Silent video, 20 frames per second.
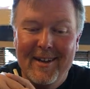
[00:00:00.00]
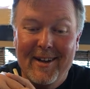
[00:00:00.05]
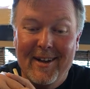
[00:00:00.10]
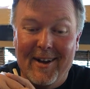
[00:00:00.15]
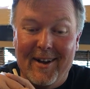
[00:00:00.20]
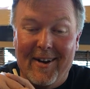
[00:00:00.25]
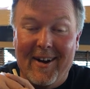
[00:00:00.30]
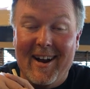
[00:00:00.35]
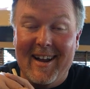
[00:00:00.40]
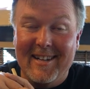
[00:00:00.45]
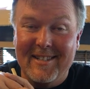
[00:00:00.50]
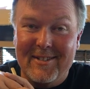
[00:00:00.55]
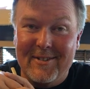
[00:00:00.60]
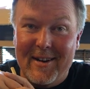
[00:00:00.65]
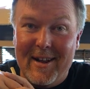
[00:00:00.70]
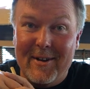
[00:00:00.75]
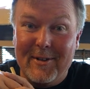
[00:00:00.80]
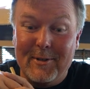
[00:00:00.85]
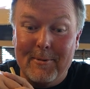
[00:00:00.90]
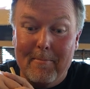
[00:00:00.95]
All right, so
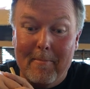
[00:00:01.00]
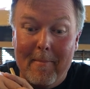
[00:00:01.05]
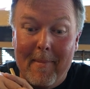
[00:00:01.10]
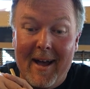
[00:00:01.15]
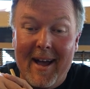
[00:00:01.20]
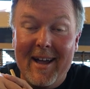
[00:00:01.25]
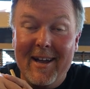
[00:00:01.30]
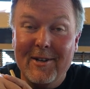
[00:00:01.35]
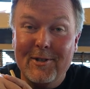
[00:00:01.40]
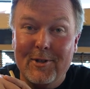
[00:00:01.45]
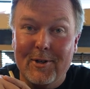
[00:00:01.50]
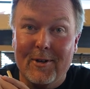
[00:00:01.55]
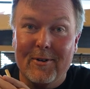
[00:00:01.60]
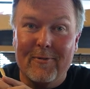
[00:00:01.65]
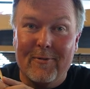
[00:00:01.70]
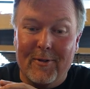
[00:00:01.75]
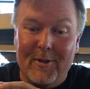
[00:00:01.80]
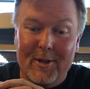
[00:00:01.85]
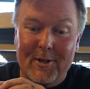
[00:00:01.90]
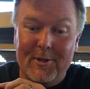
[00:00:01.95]
now it's my turn
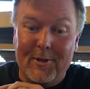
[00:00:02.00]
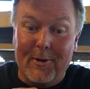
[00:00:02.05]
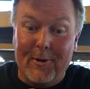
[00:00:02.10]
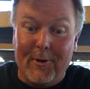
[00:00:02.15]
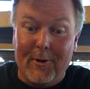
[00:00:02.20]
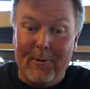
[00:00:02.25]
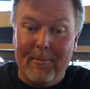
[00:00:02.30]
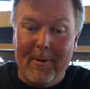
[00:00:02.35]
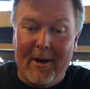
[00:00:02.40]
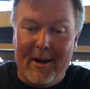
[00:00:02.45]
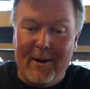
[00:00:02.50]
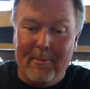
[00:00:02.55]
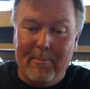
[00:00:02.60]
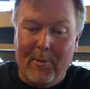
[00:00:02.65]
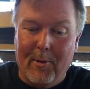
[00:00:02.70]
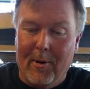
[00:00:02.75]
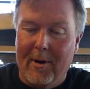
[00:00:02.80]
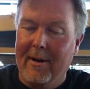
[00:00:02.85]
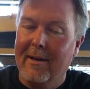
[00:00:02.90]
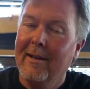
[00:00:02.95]
for this kurabata
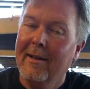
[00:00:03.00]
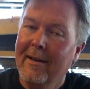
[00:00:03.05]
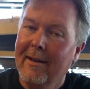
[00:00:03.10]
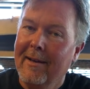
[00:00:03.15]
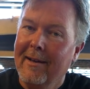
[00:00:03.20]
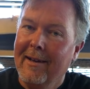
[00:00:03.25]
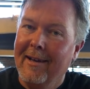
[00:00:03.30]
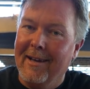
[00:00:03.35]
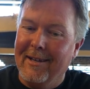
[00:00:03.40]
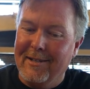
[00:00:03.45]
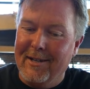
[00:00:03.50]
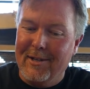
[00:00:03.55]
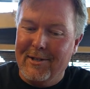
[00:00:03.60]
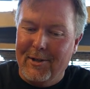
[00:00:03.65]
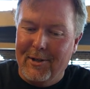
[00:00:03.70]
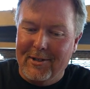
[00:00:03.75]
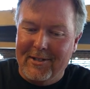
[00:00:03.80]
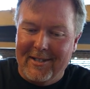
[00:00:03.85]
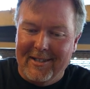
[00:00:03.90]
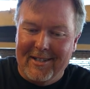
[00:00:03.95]
pork. It does
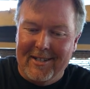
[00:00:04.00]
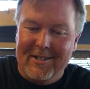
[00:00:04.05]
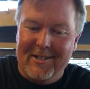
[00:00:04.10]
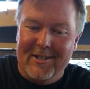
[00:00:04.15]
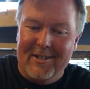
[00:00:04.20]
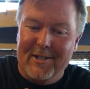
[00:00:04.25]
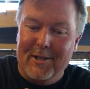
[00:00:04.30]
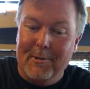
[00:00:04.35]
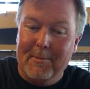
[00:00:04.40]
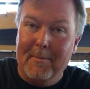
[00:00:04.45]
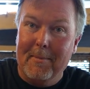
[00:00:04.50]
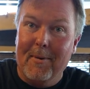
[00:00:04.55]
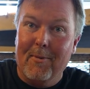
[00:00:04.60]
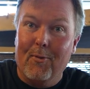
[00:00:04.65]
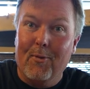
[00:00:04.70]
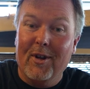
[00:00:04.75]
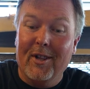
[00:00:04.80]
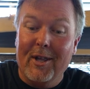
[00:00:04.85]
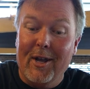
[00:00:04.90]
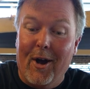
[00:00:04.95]
look delicious. It's been
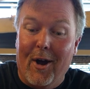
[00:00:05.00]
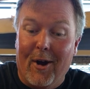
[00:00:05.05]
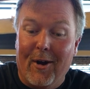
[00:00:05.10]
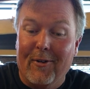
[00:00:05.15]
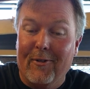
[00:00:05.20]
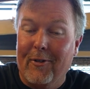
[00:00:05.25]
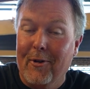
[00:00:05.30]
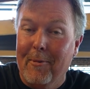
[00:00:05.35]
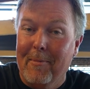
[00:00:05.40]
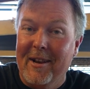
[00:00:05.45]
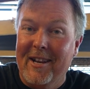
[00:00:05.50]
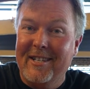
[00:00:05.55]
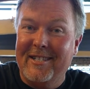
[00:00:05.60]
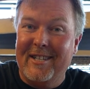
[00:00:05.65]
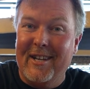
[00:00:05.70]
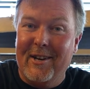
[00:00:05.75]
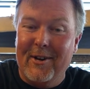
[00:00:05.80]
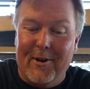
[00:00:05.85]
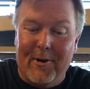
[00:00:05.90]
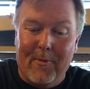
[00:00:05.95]
really hard for me to
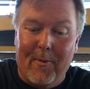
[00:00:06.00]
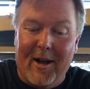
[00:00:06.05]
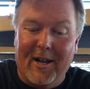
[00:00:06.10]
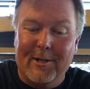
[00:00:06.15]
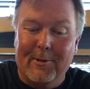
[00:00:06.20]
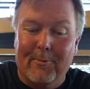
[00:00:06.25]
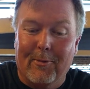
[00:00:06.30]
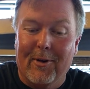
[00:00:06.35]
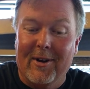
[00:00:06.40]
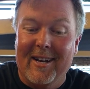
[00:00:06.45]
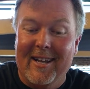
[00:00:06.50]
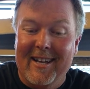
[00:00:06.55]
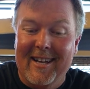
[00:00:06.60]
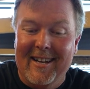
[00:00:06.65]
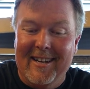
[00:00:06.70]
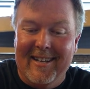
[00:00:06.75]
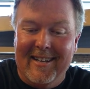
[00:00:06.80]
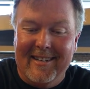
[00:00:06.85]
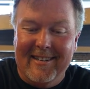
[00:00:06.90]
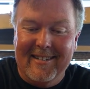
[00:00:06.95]
sit here and watch Marina
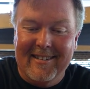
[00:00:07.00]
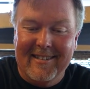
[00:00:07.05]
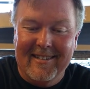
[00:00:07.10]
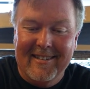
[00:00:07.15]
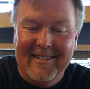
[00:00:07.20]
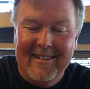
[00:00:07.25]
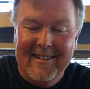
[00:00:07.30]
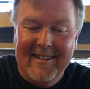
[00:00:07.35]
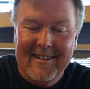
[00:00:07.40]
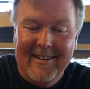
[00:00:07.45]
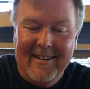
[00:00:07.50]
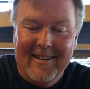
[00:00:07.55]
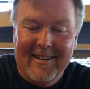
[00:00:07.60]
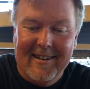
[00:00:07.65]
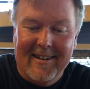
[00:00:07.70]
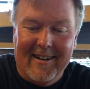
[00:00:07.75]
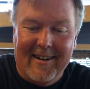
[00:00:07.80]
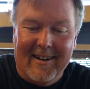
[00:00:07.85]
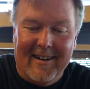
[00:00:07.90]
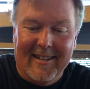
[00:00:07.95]
eat it.
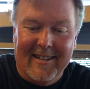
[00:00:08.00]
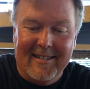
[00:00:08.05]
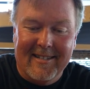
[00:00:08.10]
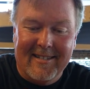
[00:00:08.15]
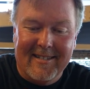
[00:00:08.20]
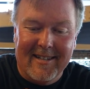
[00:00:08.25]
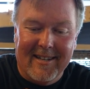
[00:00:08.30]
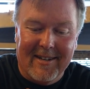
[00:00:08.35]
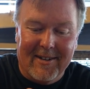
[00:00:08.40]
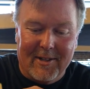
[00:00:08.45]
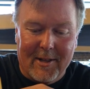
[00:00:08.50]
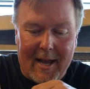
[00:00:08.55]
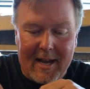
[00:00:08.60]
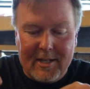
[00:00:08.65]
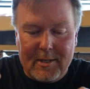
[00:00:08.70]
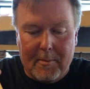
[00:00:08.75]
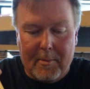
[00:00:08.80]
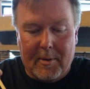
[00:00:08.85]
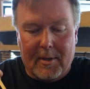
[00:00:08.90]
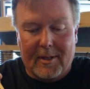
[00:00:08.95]
All right, let's see. I'll
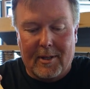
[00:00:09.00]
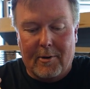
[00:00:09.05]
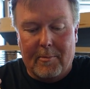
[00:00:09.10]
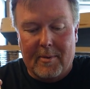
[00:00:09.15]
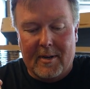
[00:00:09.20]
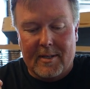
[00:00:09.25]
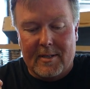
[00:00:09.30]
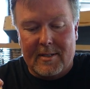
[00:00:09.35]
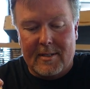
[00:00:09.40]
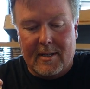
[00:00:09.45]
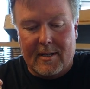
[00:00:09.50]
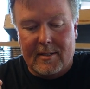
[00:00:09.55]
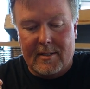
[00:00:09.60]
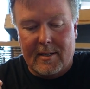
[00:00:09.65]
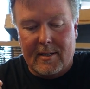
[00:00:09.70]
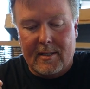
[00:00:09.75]
actually put a little bit of salt on